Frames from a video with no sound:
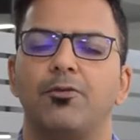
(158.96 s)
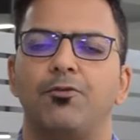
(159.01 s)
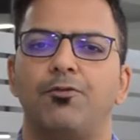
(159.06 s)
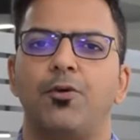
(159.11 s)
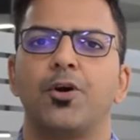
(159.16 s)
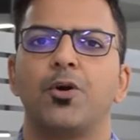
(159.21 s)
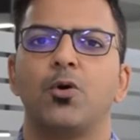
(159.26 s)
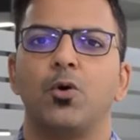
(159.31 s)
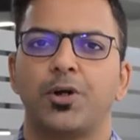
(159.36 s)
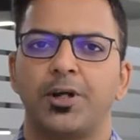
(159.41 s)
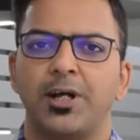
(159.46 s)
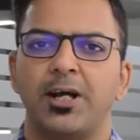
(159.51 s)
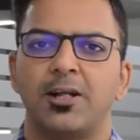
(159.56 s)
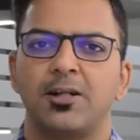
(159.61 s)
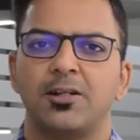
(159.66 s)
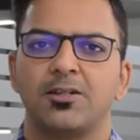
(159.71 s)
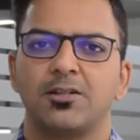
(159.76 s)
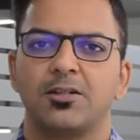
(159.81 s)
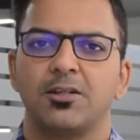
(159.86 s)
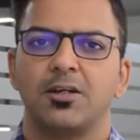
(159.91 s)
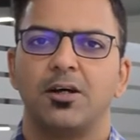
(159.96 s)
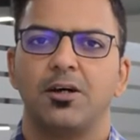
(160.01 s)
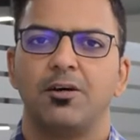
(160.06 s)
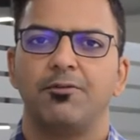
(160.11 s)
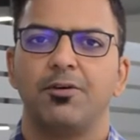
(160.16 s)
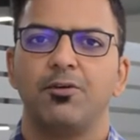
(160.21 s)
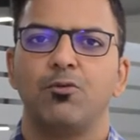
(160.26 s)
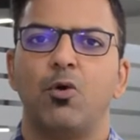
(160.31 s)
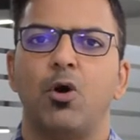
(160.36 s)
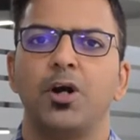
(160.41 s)
For hotels,
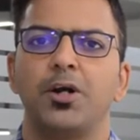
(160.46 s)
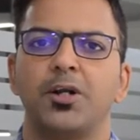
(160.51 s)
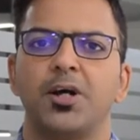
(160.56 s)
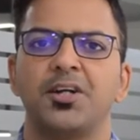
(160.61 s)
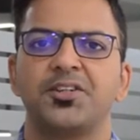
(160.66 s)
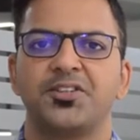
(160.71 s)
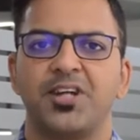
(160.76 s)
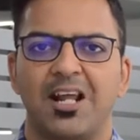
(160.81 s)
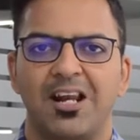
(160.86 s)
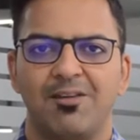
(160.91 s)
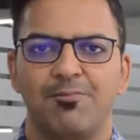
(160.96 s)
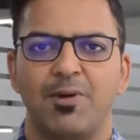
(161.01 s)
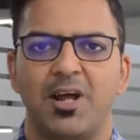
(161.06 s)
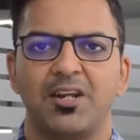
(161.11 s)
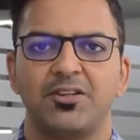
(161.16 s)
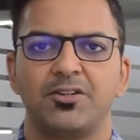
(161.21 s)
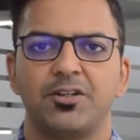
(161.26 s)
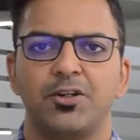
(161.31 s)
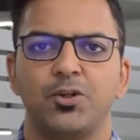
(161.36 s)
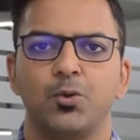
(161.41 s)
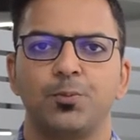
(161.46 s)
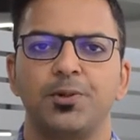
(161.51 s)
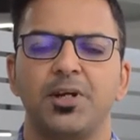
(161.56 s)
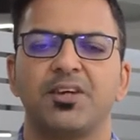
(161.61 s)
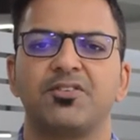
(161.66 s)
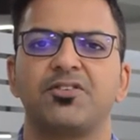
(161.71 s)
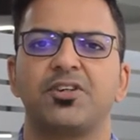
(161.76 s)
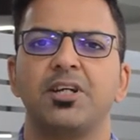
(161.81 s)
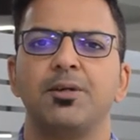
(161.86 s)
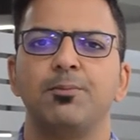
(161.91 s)
we want our channel manager to be
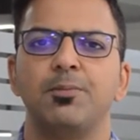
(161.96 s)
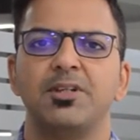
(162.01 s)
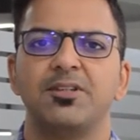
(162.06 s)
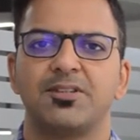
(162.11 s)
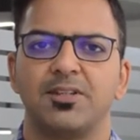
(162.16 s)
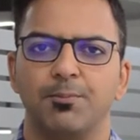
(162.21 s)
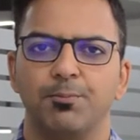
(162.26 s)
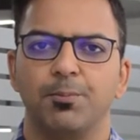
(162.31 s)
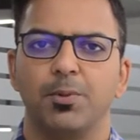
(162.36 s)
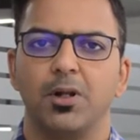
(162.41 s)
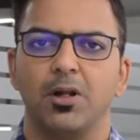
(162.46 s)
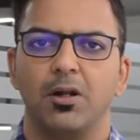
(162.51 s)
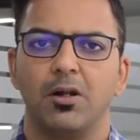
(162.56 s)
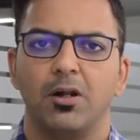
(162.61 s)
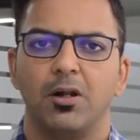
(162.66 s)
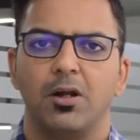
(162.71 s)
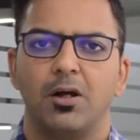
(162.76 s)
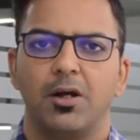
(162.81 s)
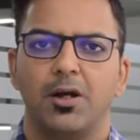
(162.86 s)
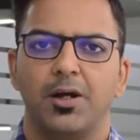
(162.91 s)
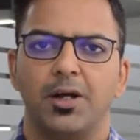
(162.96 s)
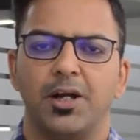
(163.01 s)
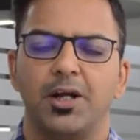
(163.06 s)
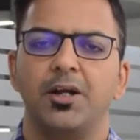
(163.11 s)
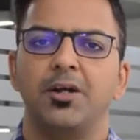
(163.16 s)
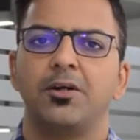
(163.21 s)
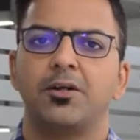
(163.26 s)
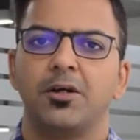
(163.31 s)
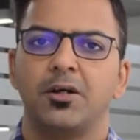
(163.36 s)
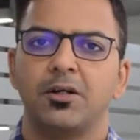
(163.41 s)
extremely simple.
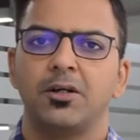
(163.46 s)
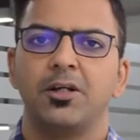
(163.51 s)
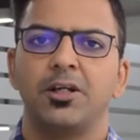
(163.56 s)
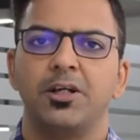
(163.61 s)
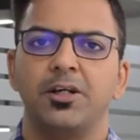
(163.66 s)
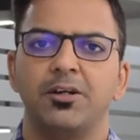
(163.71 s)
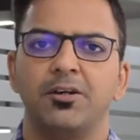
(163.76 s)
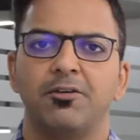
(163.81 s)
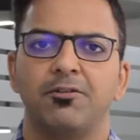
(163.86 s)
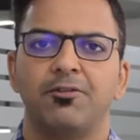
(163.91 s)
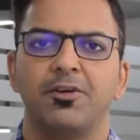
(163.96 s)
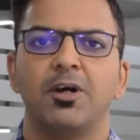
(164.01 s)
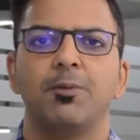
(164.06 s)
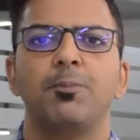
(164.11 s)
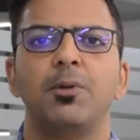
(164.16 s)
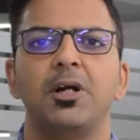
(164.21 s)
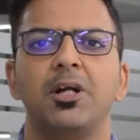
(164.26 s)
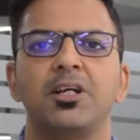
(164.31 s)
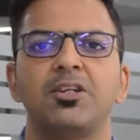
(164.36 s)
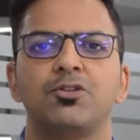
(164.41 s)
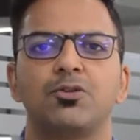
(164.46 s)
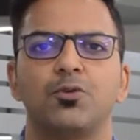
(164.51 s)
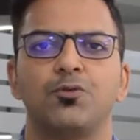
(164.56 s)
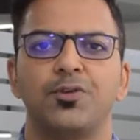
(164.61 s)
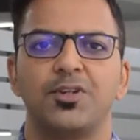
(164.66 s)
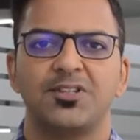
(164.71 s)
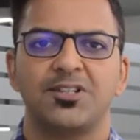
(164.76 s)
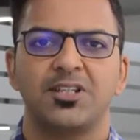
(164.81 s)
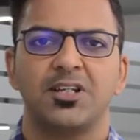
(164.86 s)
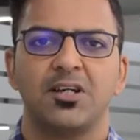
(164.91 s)
Internally, we are building
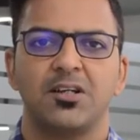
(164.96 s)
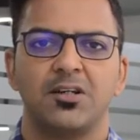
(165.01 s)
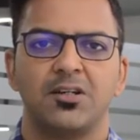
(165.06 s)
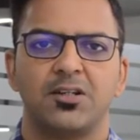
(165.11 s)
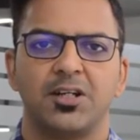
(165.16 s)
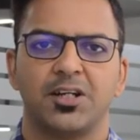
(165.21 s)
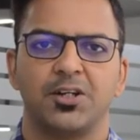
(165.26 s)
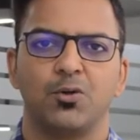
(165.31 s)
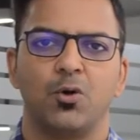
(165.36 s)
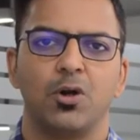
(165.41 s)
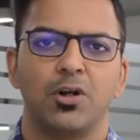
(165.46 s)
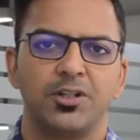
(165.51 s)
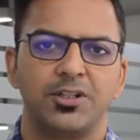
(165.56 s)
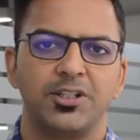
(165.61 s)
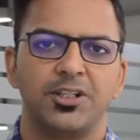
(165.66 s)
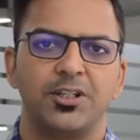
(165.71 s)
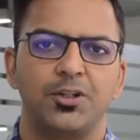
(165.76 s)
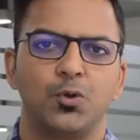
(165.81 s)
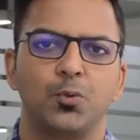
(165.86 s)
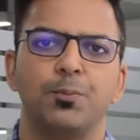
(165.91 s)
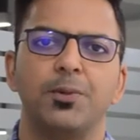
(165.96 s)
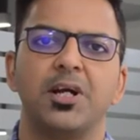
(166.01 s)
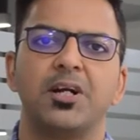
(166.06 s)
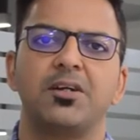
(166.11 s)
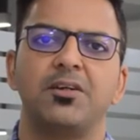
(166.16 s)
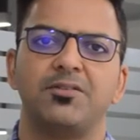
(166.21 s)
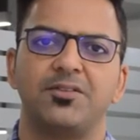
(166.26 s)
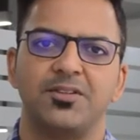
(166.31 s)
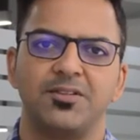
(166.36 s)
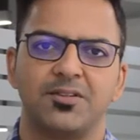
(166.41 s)
sophisticated technology to
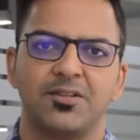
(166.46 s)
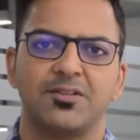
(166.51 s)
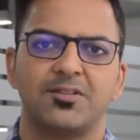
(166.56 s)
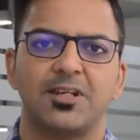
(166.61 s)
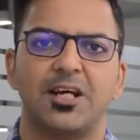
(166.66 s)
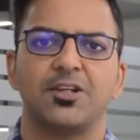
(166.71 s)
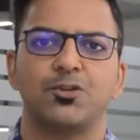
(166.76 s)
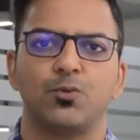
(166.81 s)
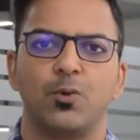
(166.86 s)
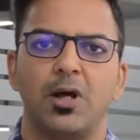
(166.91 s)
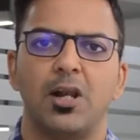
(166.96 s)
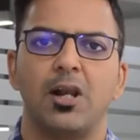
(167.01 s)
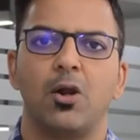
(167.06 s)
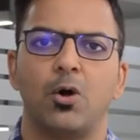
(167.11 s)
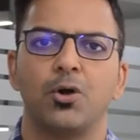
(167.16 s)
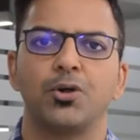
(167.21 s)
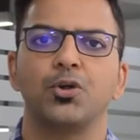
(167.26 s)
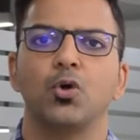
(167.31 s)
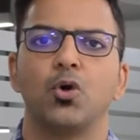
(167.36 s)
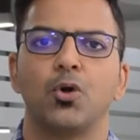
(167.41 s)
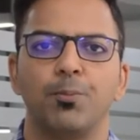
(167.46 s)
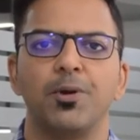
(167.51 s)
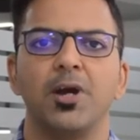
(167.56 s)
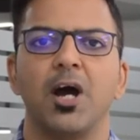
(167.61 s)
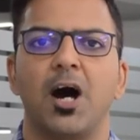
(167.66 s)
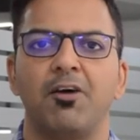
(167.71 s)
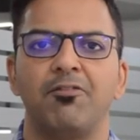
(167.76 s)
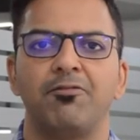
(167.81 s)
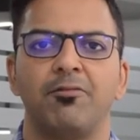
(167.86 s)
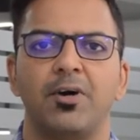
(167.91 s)
make decisions as well on your
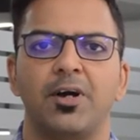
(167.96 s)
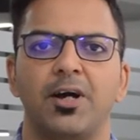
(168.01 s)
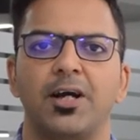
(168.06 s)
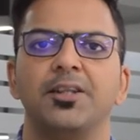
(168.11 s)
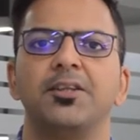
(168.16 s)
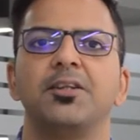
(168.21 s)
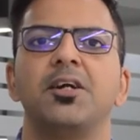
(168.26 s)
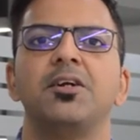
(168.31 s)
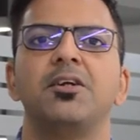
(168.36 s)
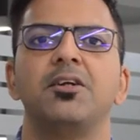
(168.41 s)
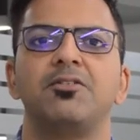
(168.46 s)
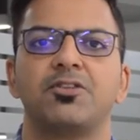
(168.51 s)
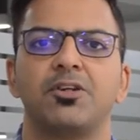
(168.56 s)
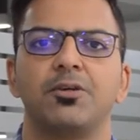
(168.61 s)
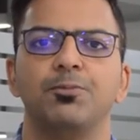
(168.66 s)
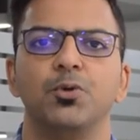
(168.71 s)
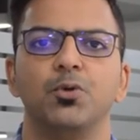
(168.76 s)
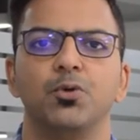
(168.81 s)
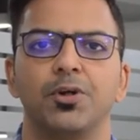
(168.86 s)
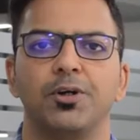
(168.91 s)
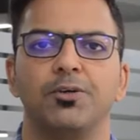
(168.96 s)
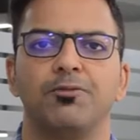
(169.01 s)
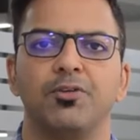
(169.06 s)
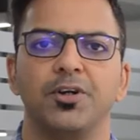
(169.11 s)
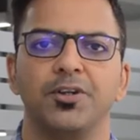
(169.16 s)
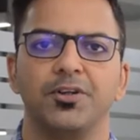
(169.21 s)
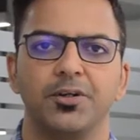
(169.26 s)
behalf and then distribute it.